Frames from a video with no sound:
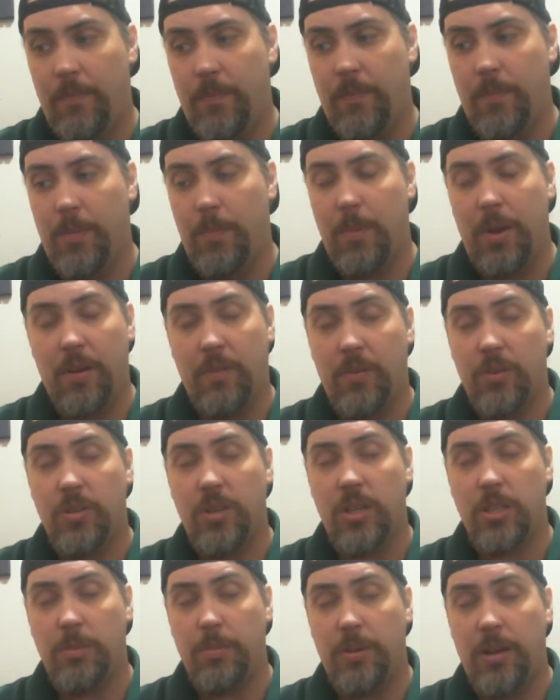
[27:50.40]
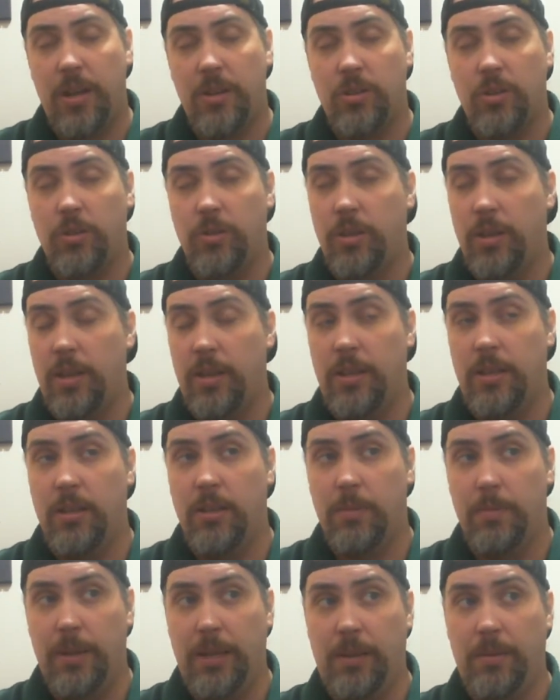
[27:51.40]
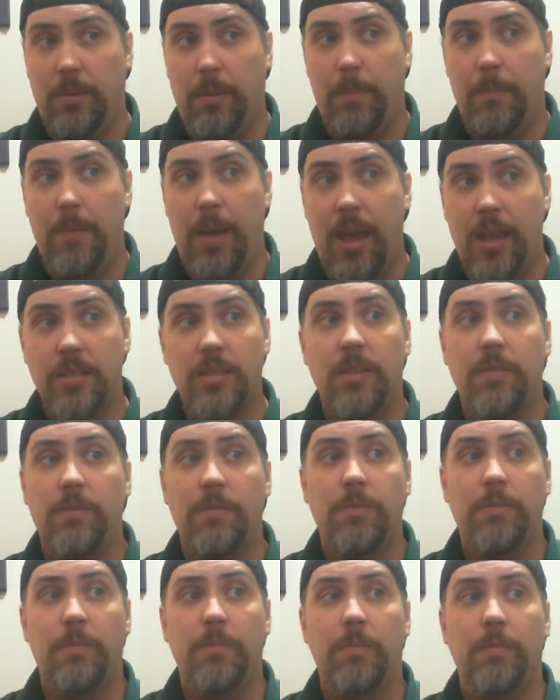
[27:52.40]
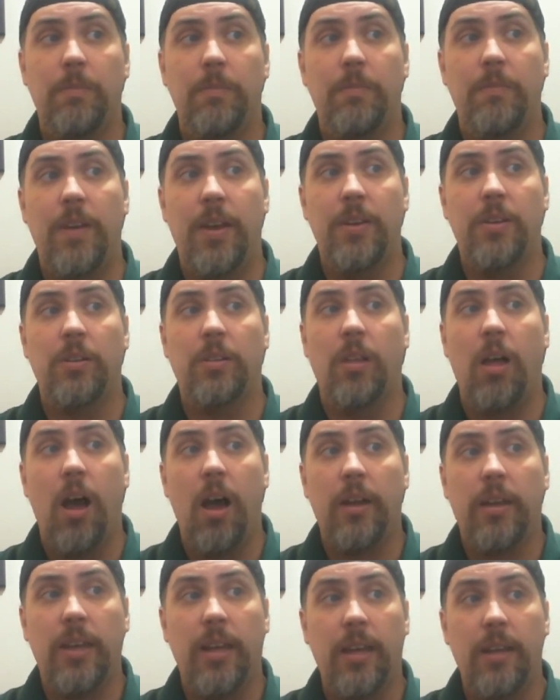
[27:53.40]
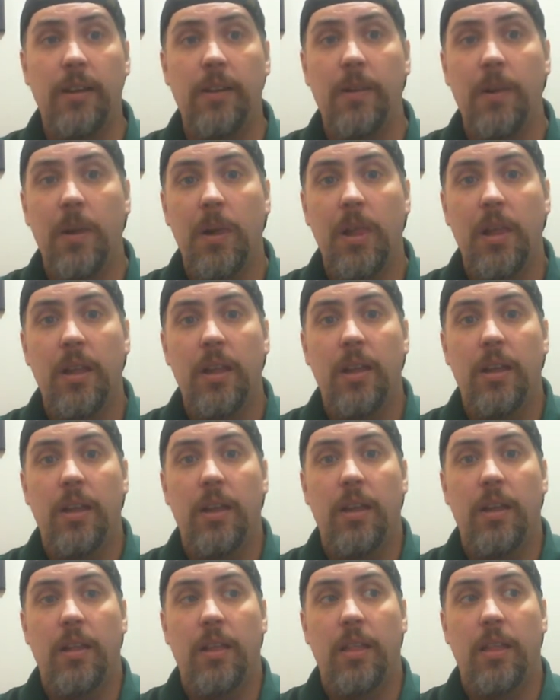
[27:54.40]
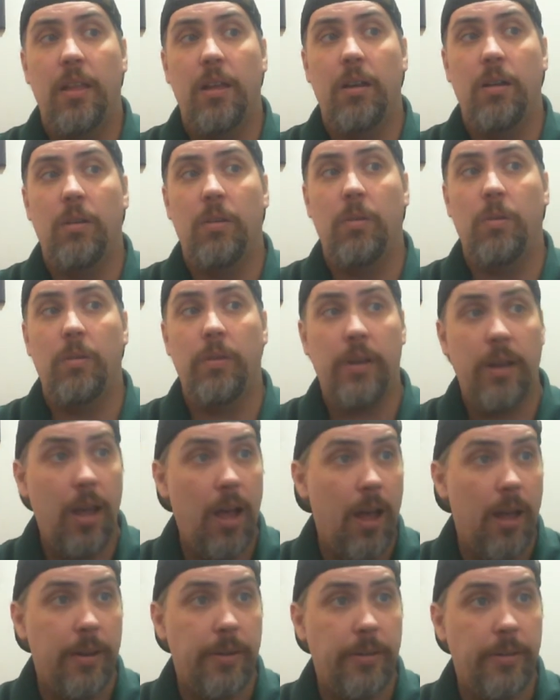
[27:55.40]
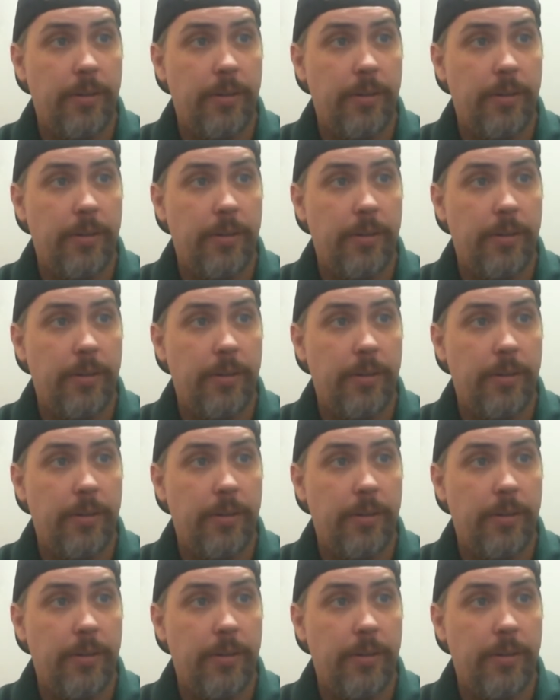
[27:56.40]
the Metaverse has the potential to either be a massive vendor lock-in or not.